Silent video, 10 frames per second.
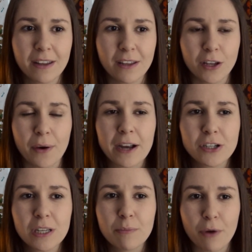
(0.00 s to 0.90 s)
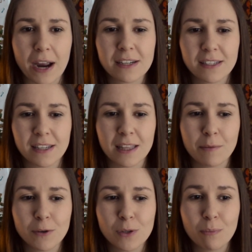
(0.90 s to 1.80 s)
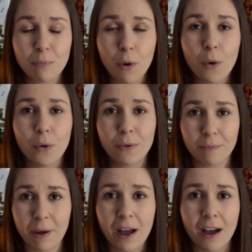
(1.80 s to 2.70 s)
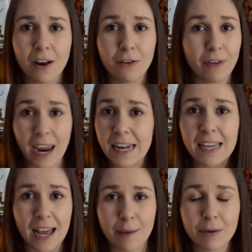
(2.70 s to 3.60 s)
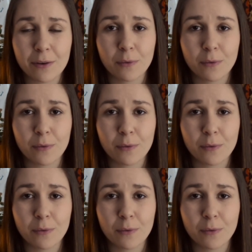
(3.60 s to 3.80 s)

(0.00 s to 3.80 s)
you're actually practicing the most important part of any habit,